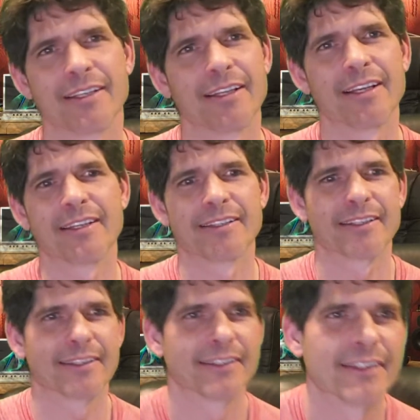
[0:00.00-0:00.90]
and
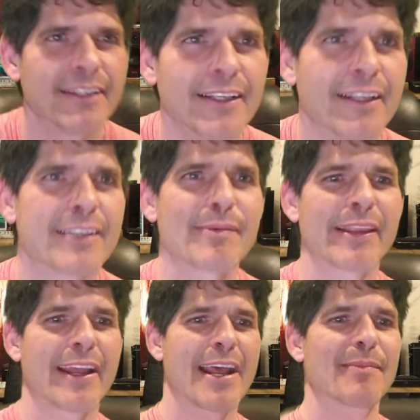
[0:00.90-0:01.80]
let's make
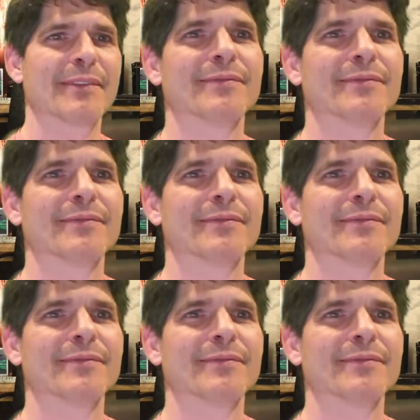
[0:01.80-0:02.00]
that happen.